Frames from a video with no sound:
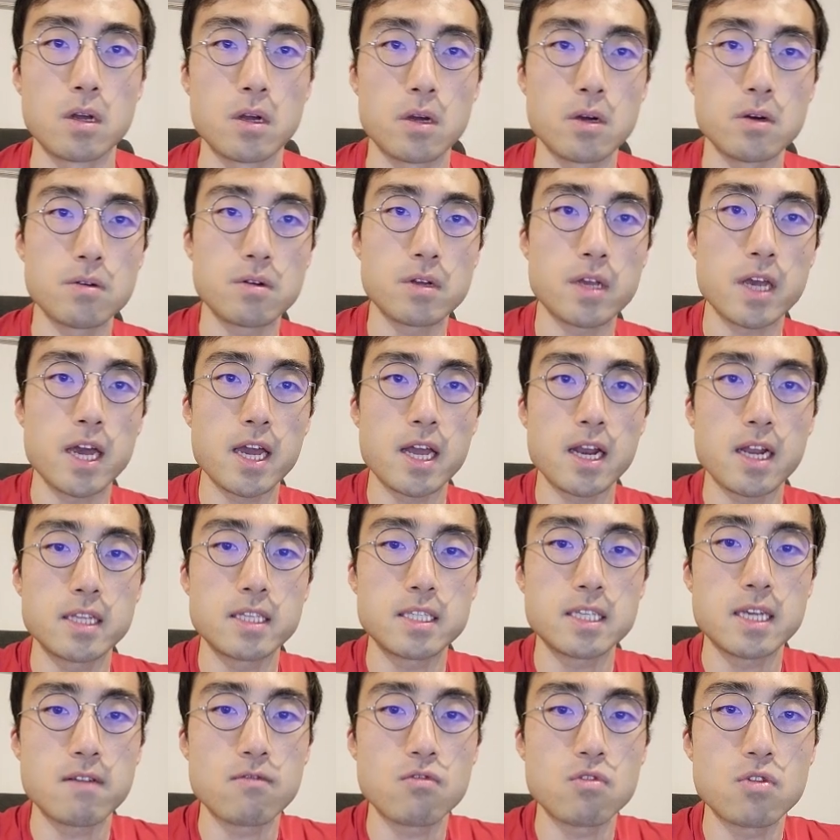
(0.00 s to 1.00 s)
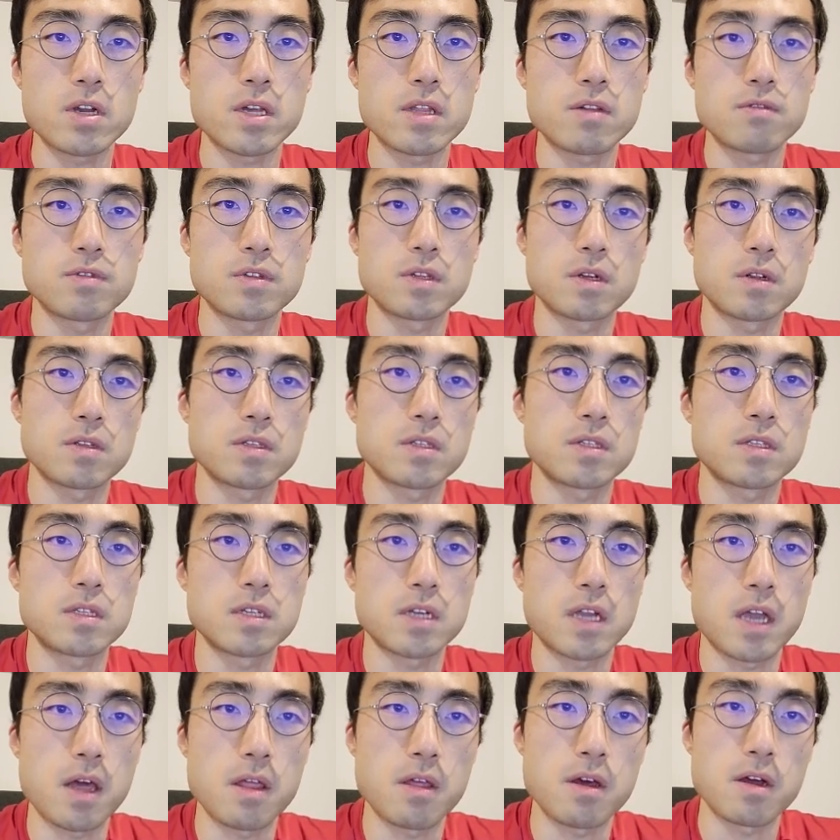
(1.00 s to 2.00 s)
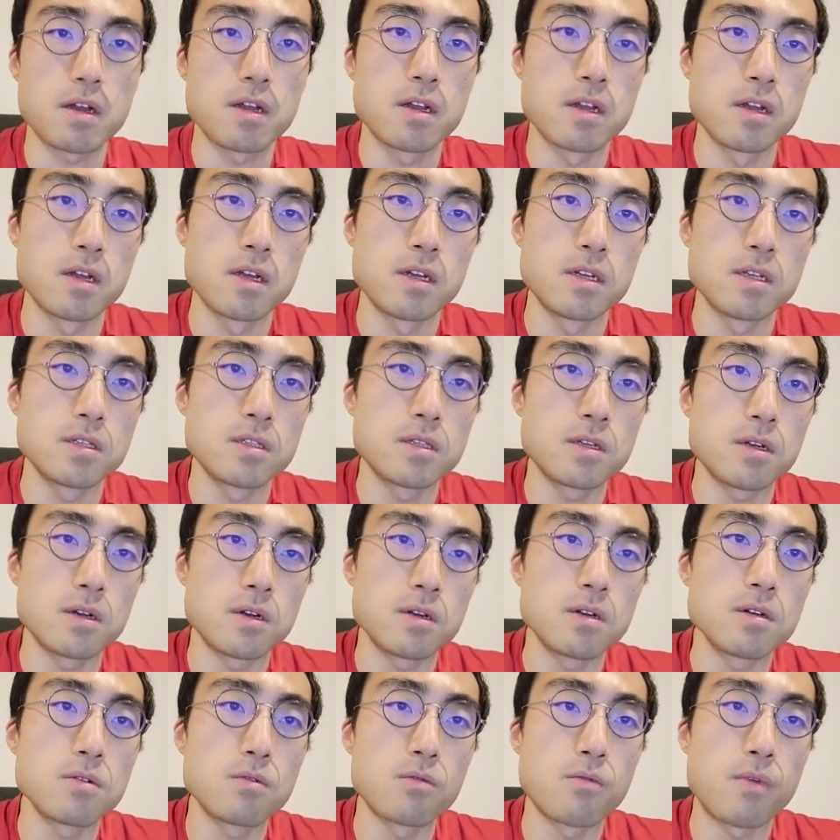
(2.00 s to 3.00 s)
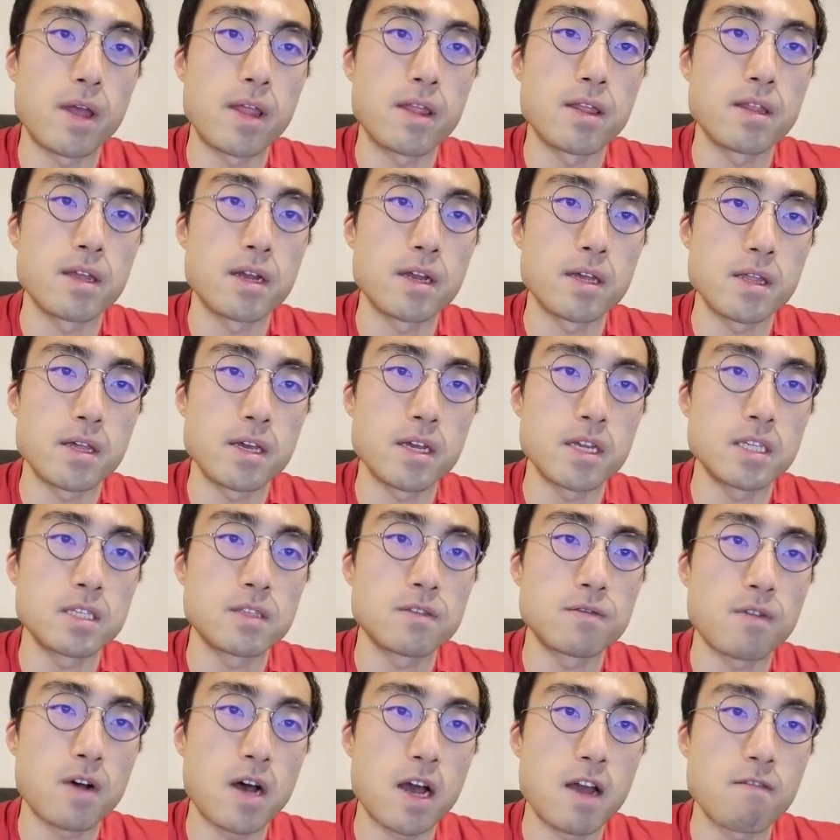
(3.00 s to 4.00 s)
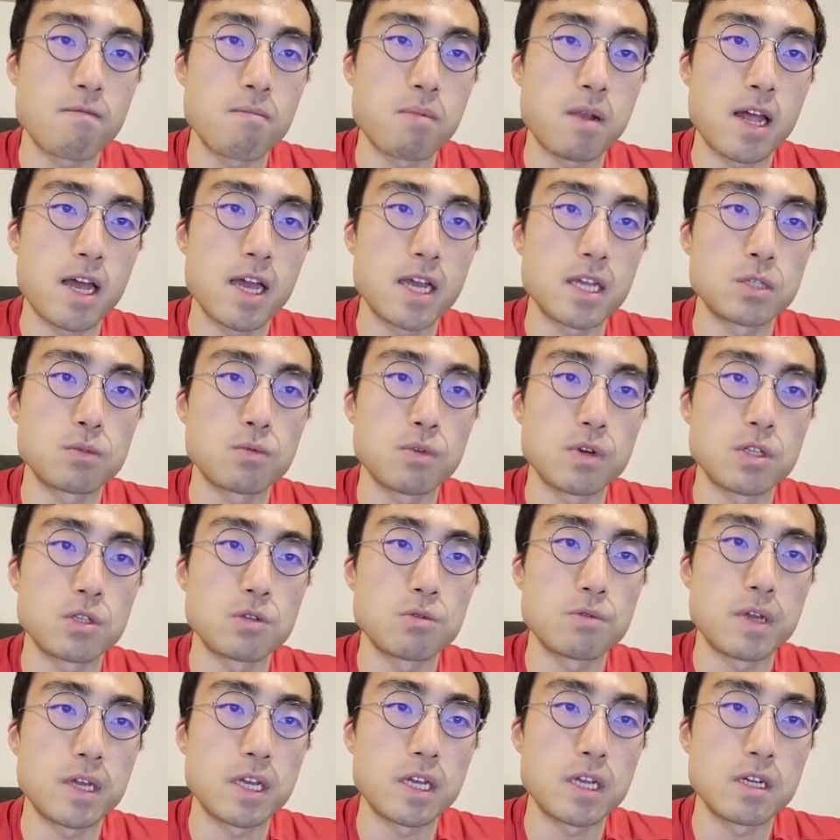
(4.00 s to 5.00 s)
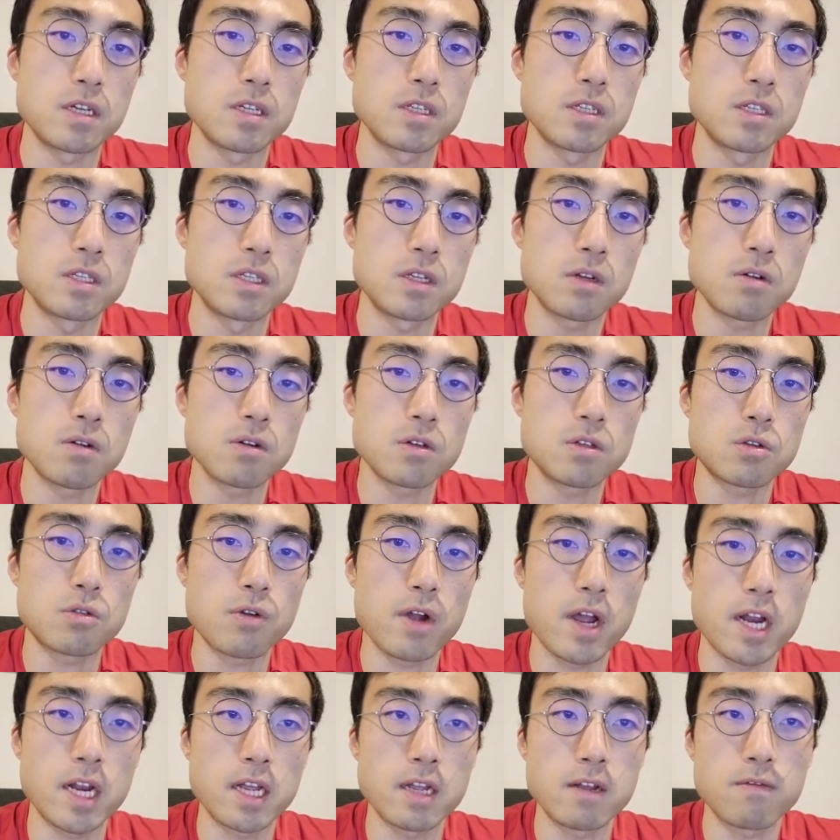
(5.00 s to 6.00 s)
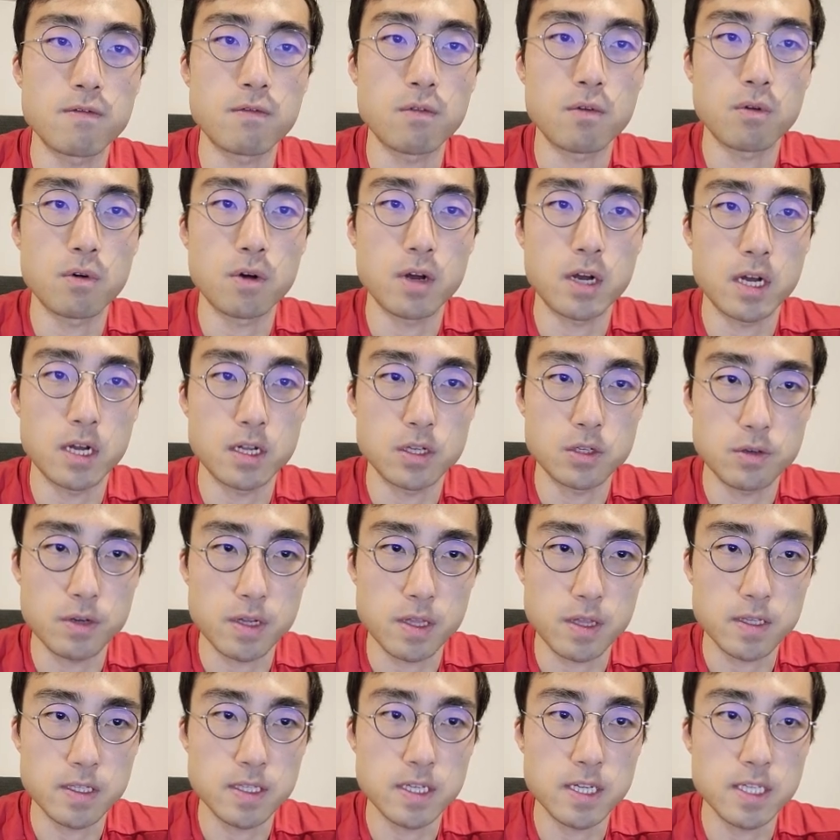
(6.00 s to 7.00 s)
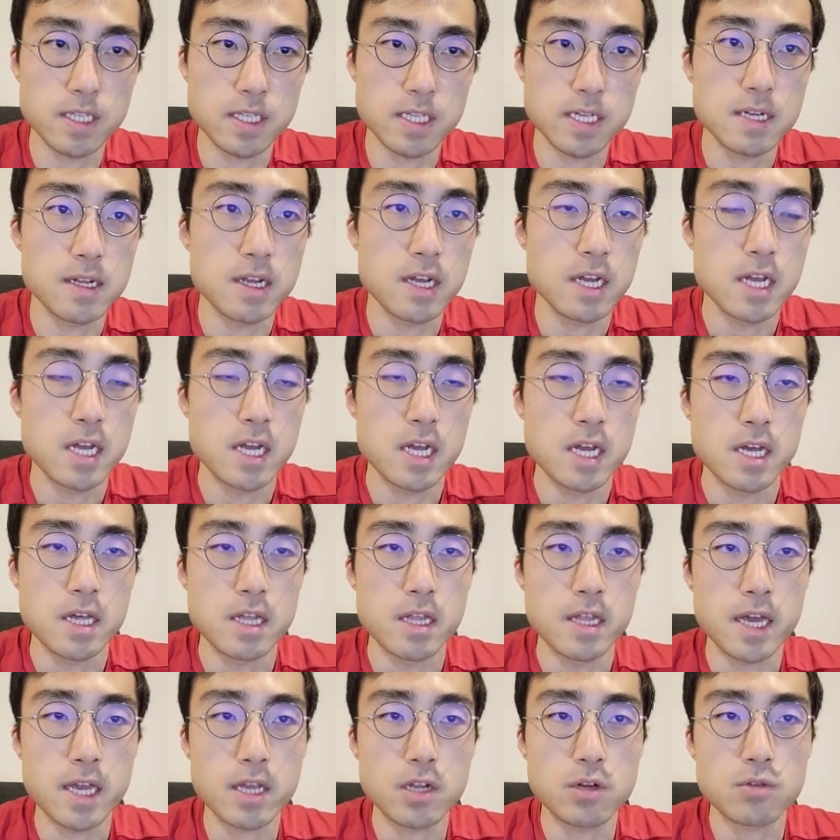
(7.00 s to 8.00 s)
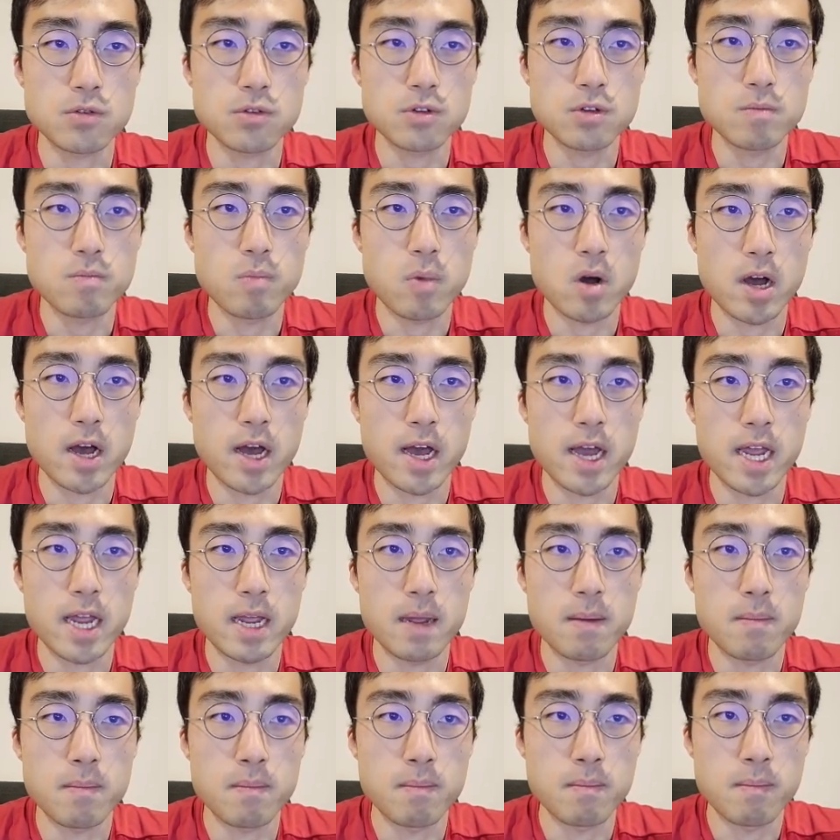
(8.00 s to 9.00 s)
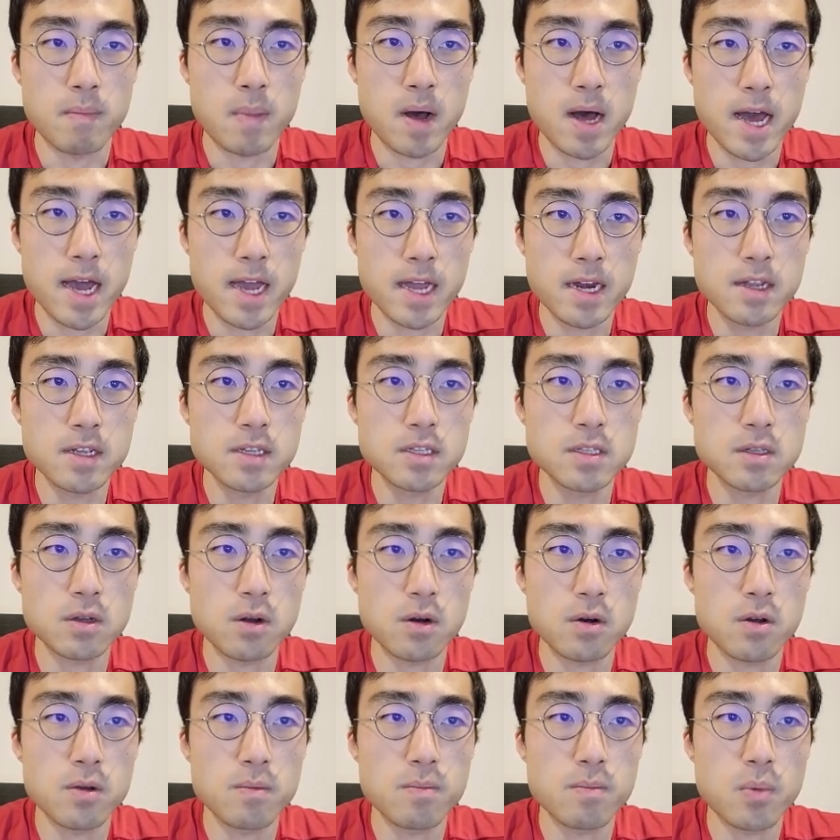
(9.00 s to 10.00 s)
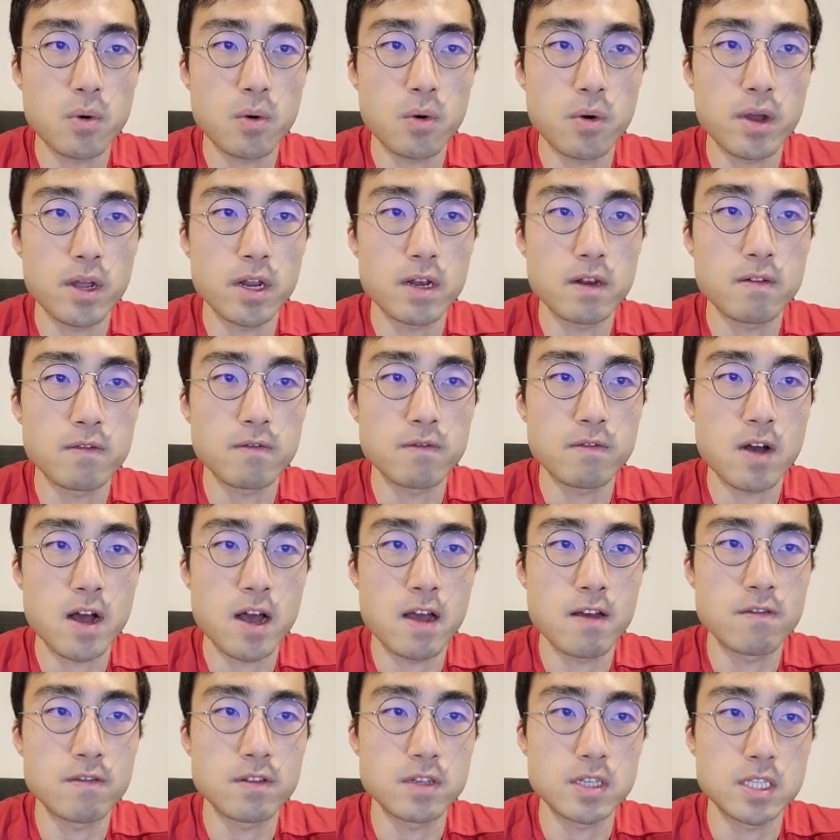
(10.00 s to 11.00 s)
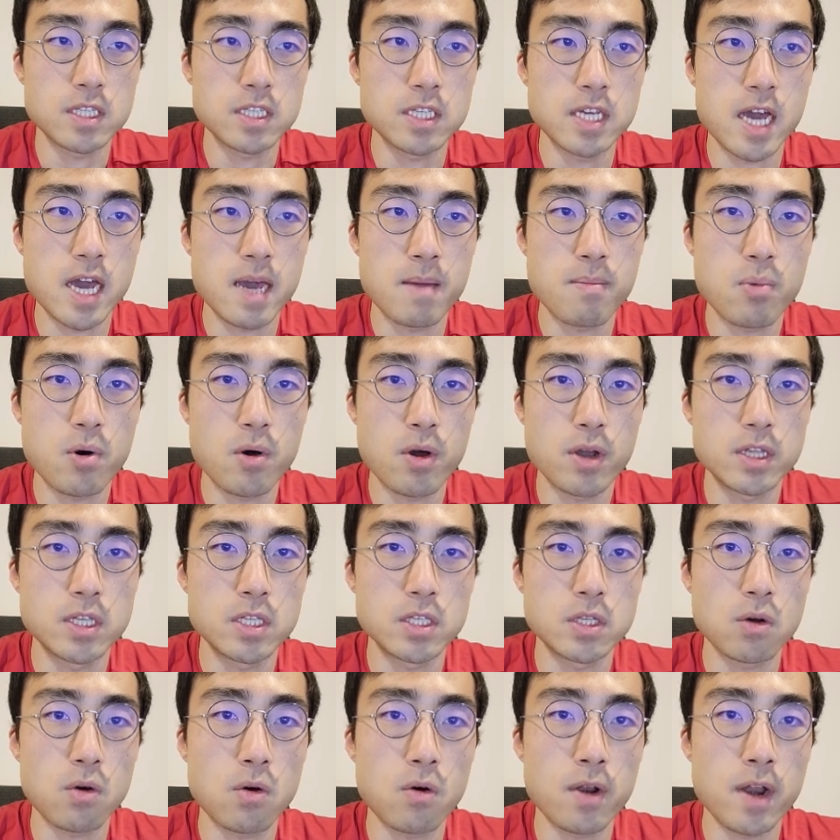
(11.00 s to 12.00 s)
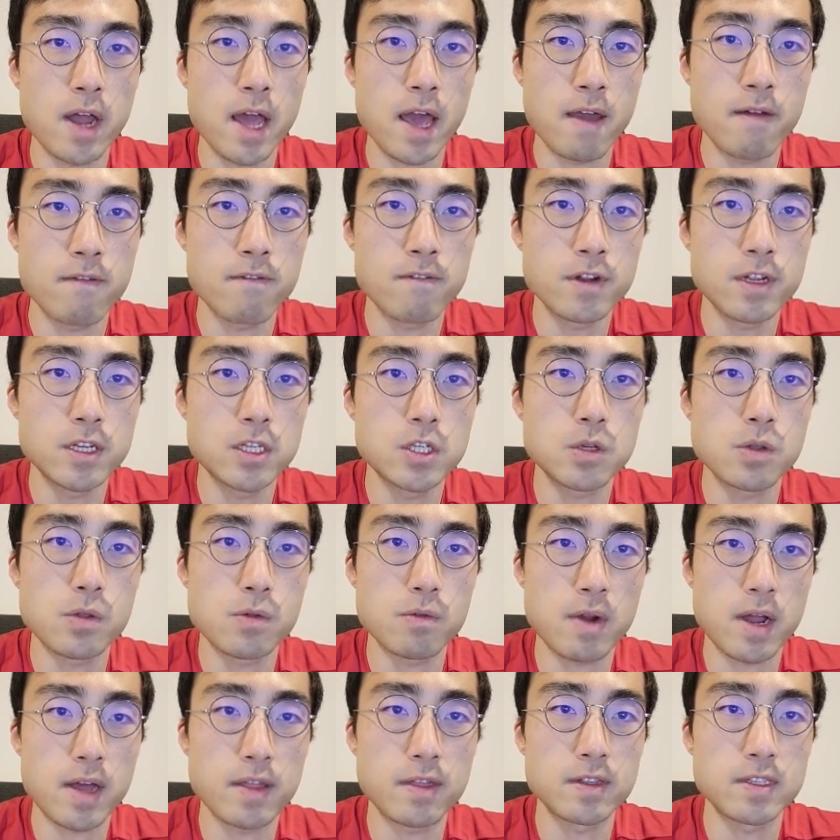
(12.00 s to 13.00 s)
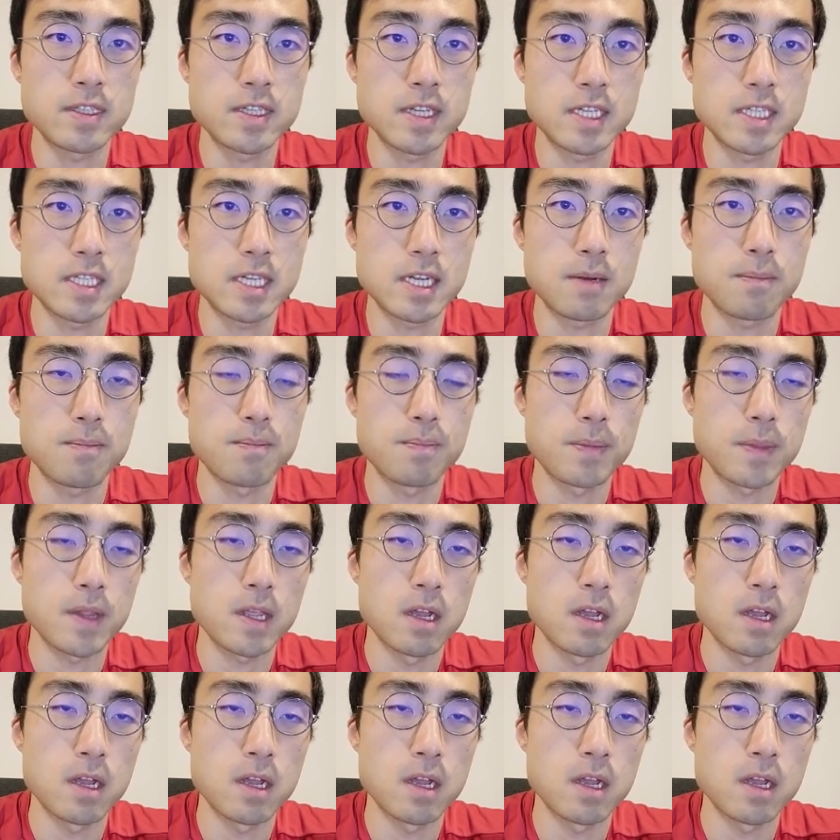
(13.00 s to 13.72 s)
Okay, let's have a look at the results together. So when these five players were doing zero training for during the season, they grew by minus 0.5 CA points on average throughout the season.